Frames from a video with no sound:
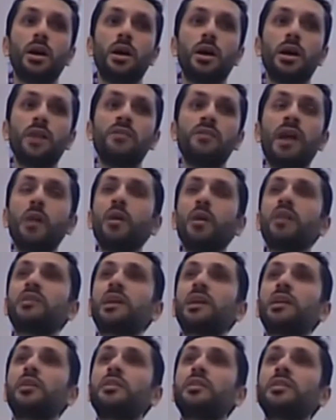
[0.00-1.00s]
If I want
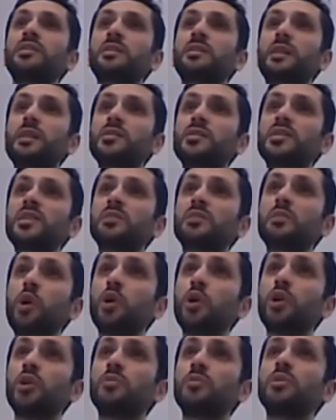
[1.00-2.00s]
to tell you this, there is a
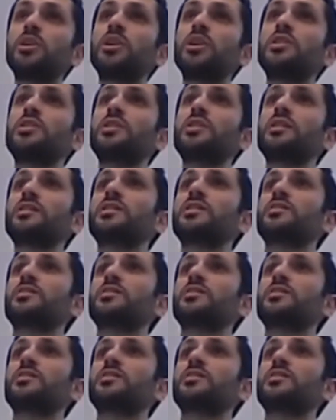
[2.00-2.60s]
small community, there's a